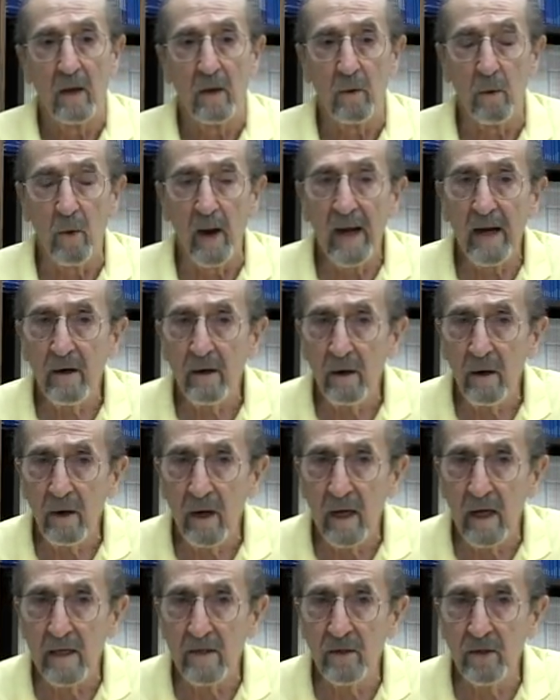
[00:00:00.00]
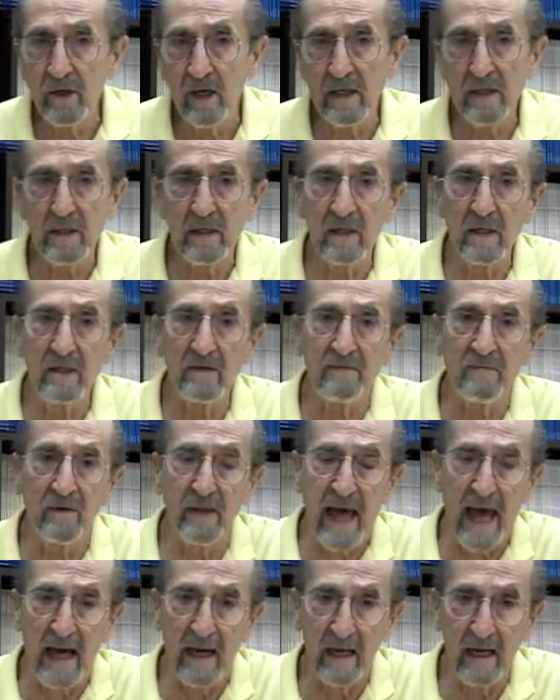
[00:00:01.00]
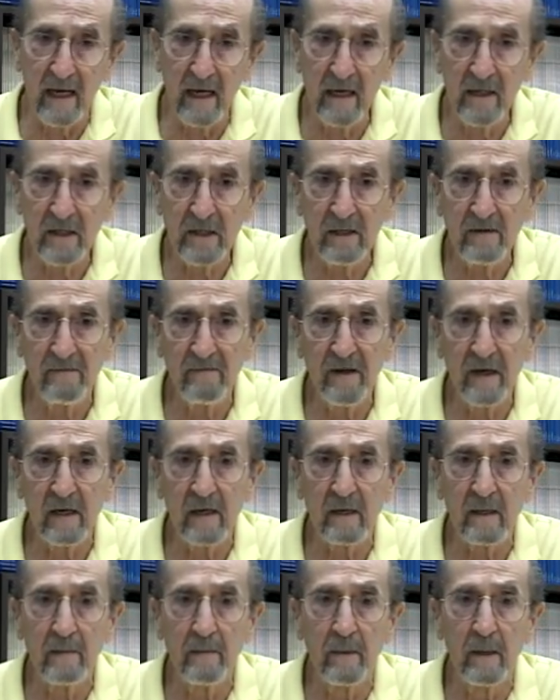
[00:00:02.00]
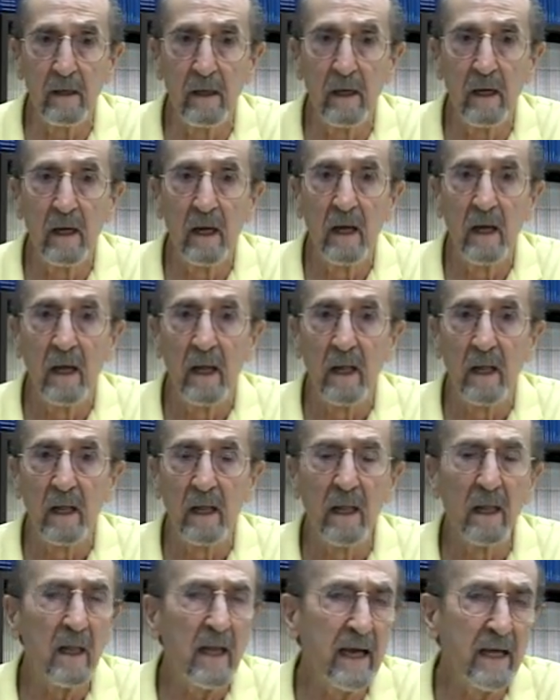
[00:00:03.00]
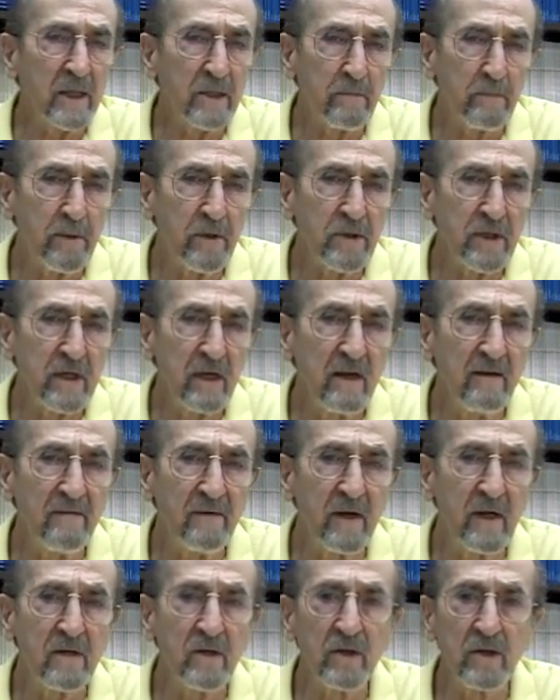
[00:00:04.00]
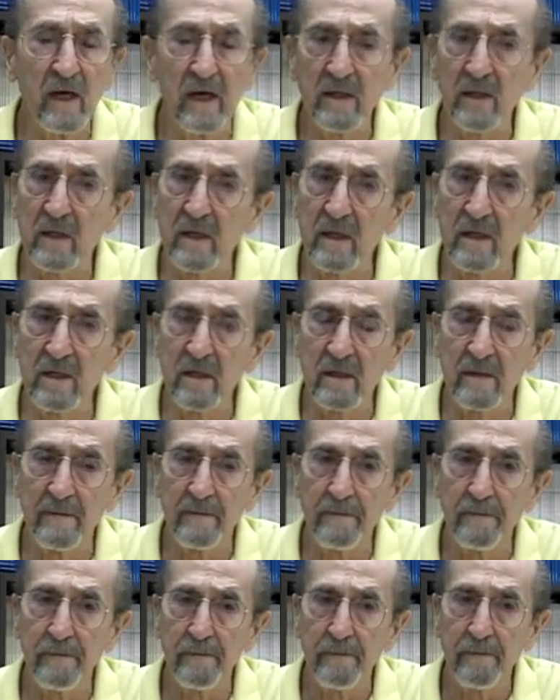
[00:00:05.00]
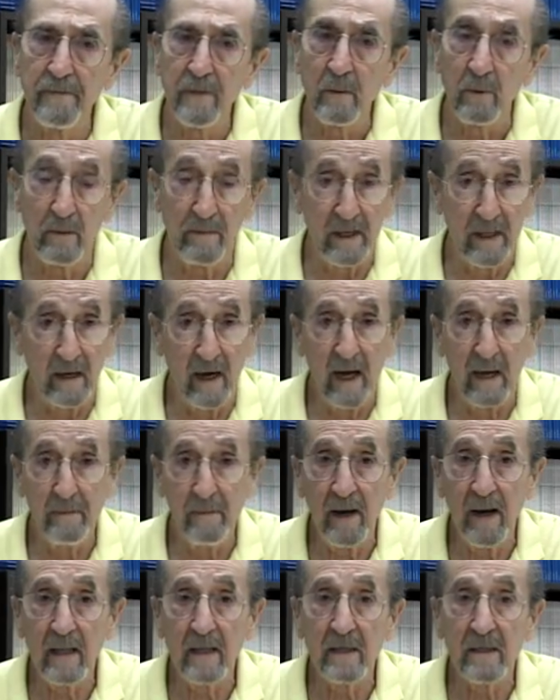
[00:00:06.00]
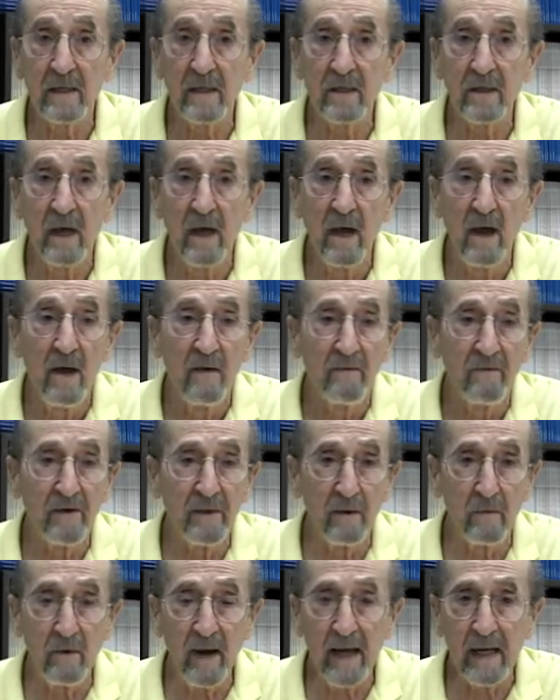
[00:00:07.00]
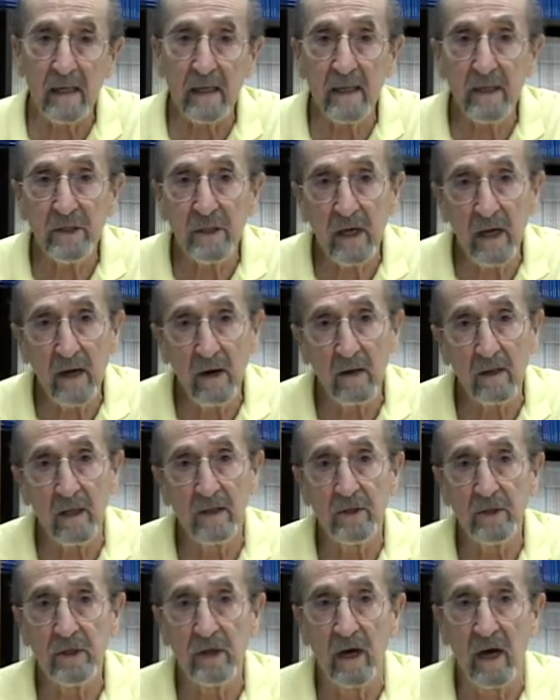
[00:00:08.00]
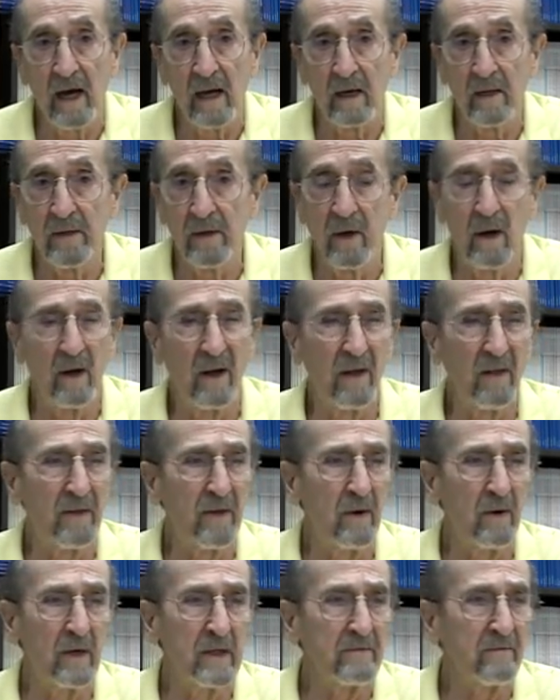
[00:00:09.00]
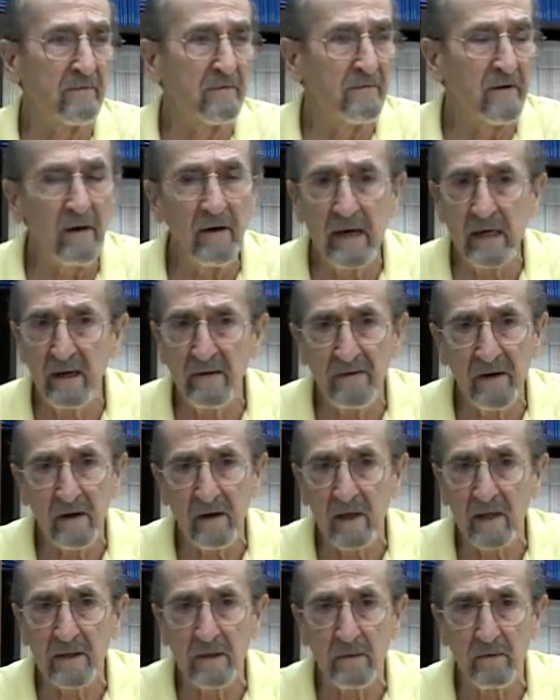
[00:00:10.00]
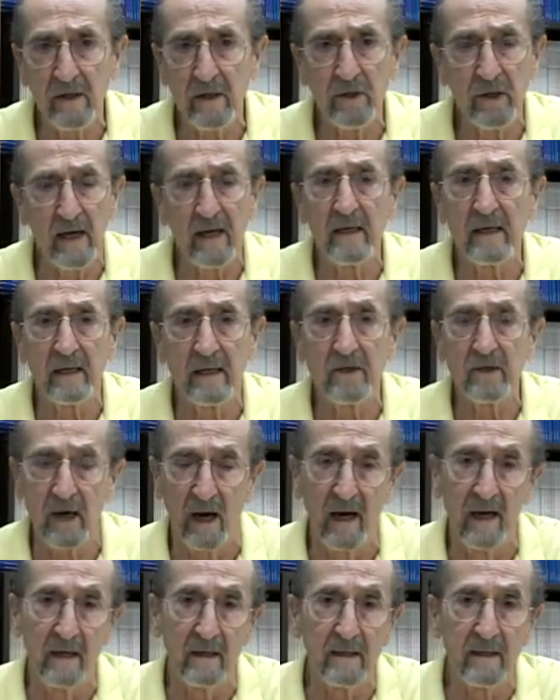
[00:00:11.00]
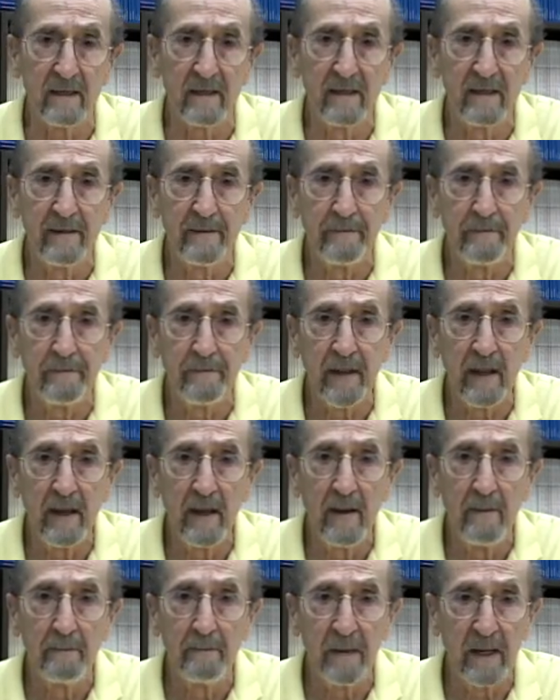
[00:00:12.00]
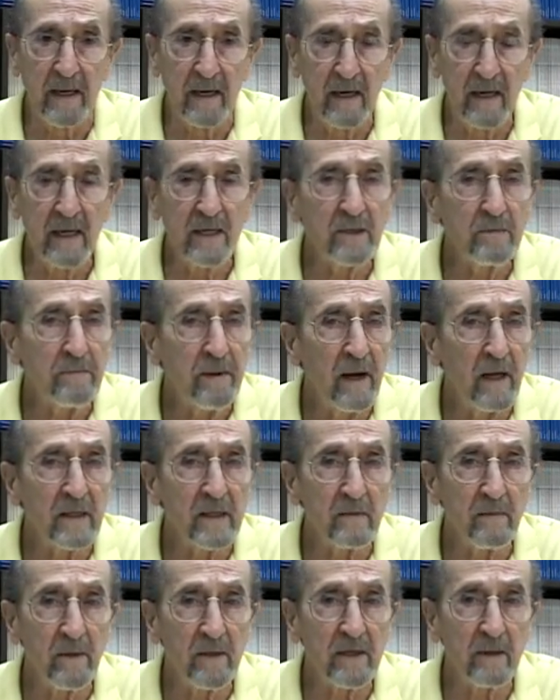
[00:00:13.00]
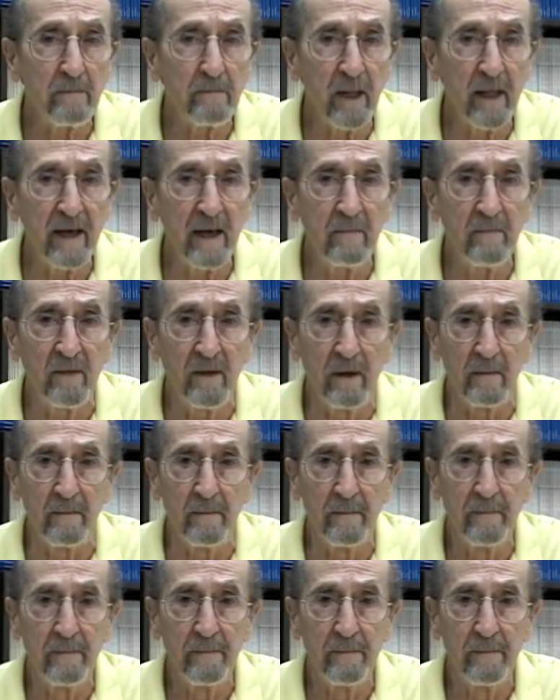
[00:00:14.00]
Greater injustice for that innocent victim, less perceived injustice would be the hypothesis for the reckless, careless child, although it's very difficult to reject a child. But it is possible to blame them.